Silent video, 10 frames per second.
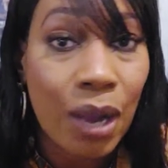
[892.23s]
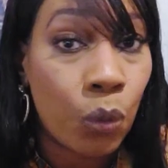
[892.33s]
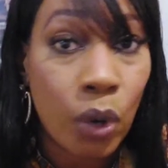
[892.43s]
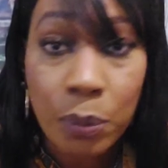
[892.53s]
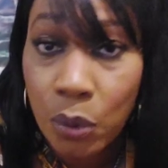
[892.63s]

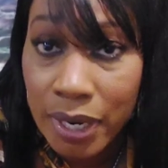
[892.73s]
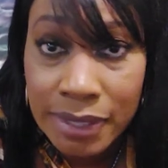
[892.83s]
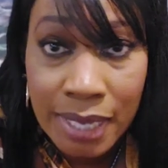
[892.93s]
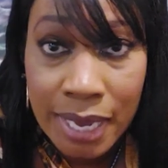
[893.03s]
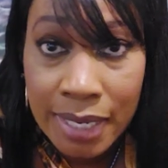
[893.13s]
What price
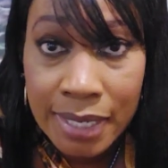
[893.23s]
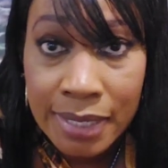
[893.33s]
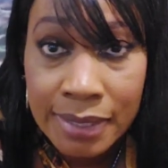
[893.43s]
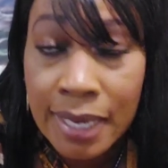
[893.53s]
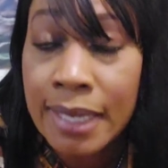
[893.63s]
that
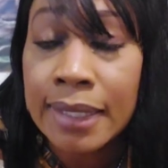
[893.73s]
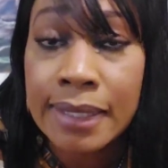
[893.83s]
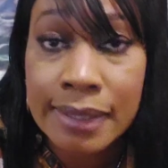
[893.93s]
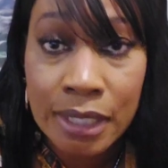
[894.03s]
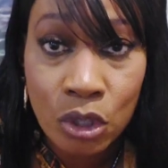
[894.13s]
is
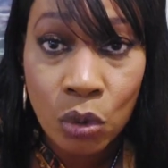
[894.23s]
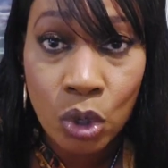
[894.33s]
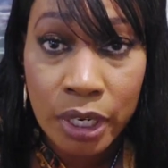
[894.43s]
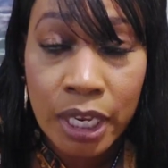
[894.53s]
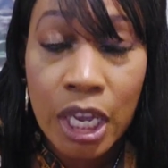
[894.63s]
Casino
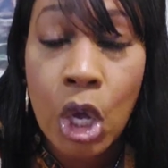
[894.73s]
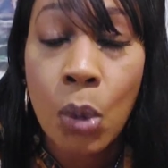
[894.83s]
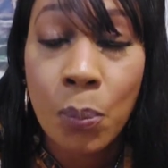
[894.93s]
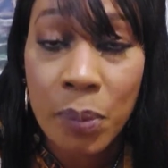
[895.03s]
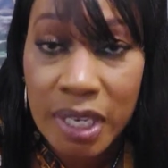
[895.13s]
Royale
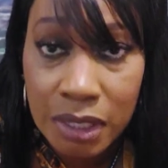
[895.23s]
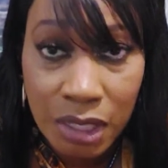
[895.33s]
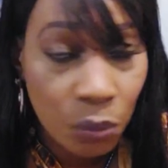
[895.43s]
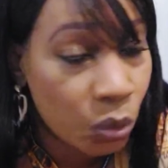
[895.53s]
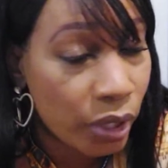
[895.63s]
makes
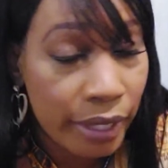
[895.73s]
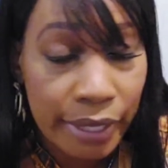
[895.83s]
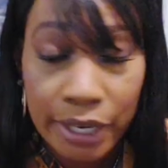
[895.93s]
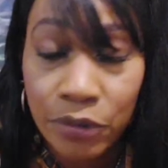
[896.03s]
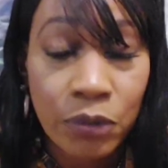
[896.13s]
up
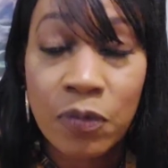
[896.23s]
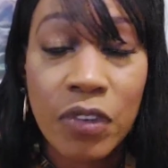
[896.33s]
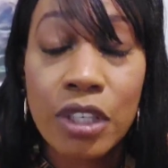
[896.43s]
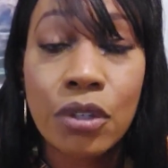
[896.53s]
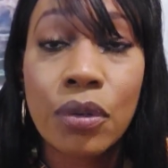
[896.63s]
whatever
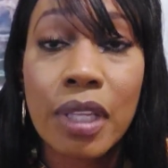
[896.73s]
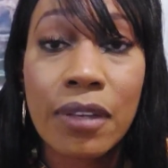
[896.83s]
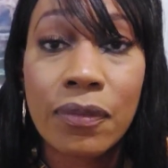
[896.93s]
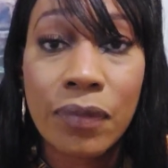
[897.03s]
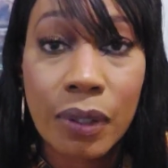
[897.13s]
figure
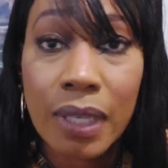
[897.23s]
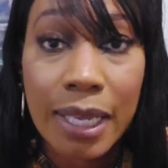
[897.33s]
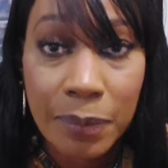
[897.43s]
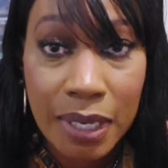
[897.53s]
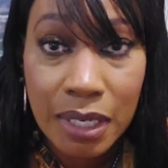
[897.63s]
they feel
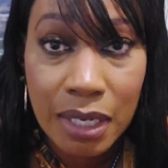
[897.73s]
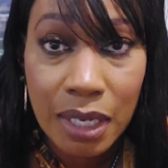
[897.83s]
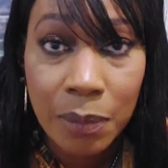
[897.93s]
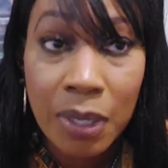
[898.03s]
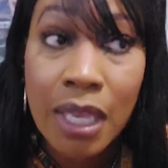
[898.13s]
like making
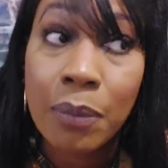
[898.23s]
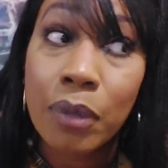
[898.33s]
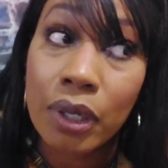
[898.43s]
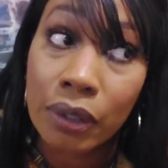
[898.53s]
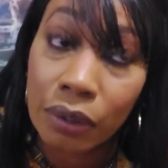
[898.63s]
up,
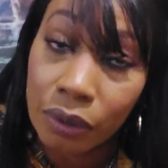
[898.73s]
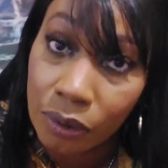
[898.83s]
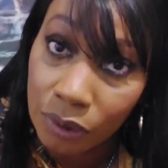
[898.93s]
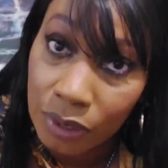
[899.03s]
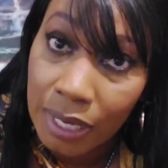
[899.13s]
but
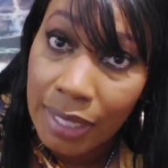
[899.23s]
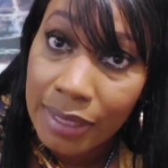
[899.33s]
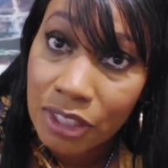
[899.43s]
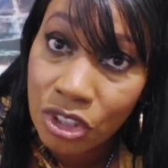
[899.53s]
look at the